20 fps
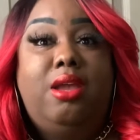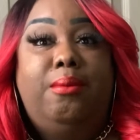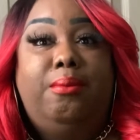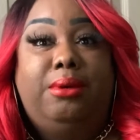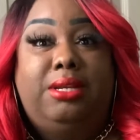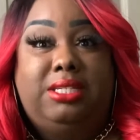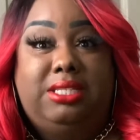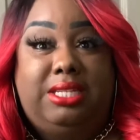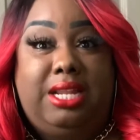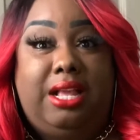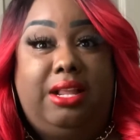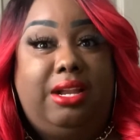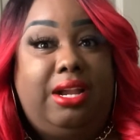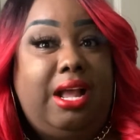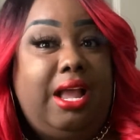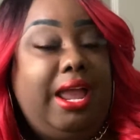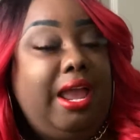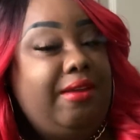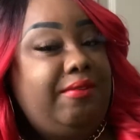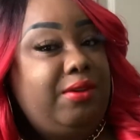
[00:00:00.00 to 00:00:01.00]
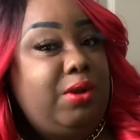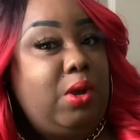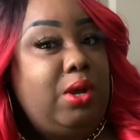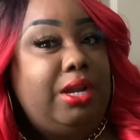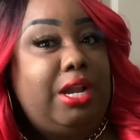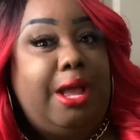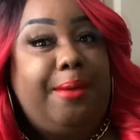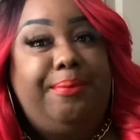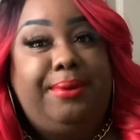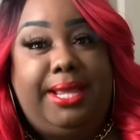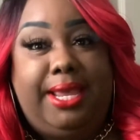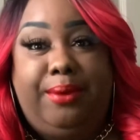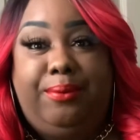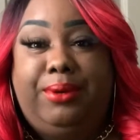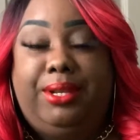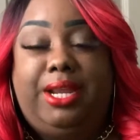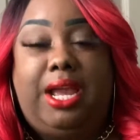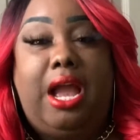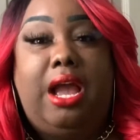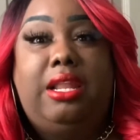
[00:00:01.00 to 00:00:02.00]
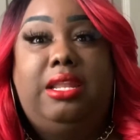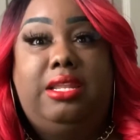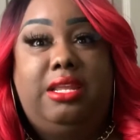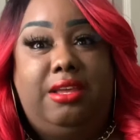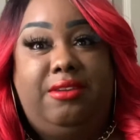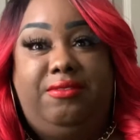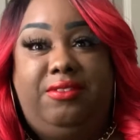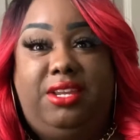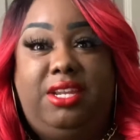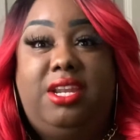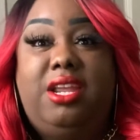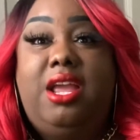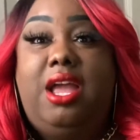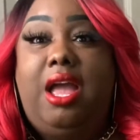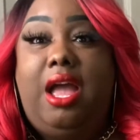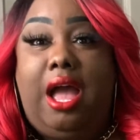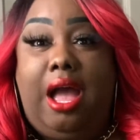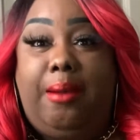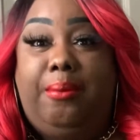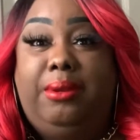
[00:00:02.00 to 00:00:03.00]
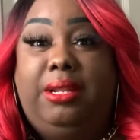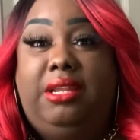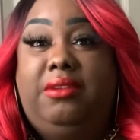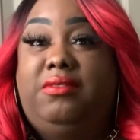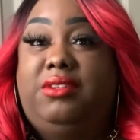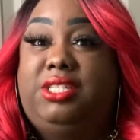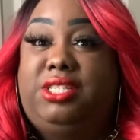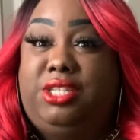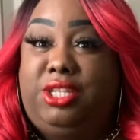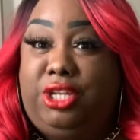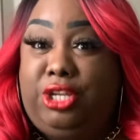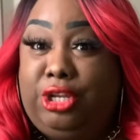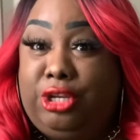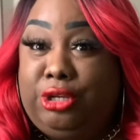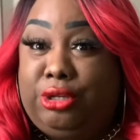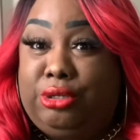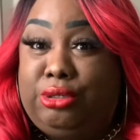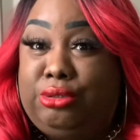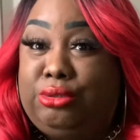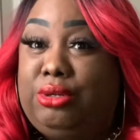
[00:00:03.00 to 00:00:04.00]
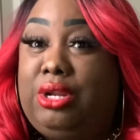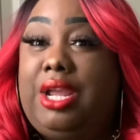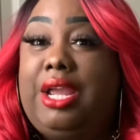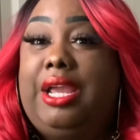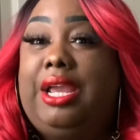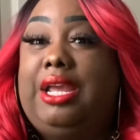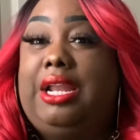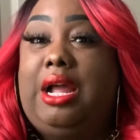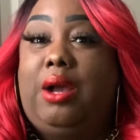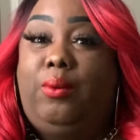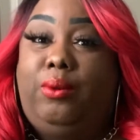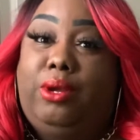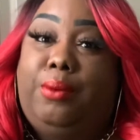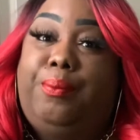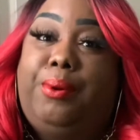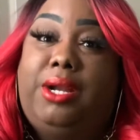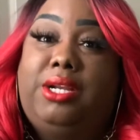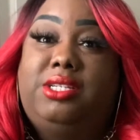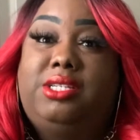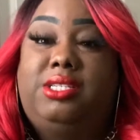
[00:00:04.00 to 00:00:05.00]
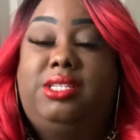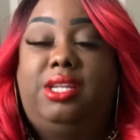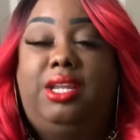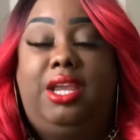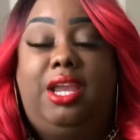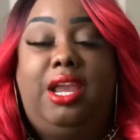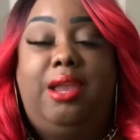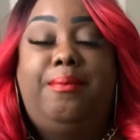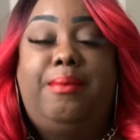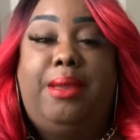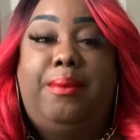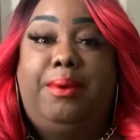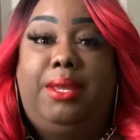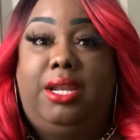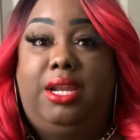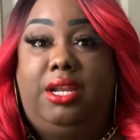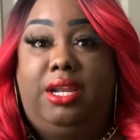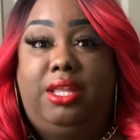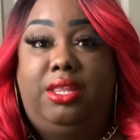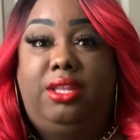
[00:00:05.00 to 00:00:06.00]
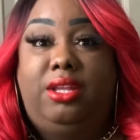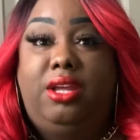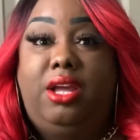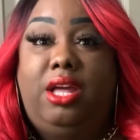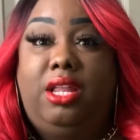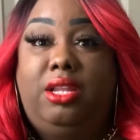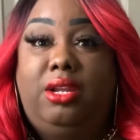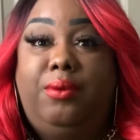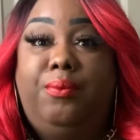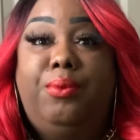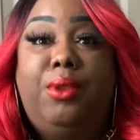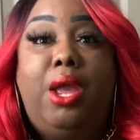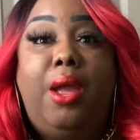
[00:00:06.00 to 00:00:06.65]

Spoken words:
Because now that I have it on, I play with it, I love it. I believe it's cute, and I will purchase it again, maybe in another color.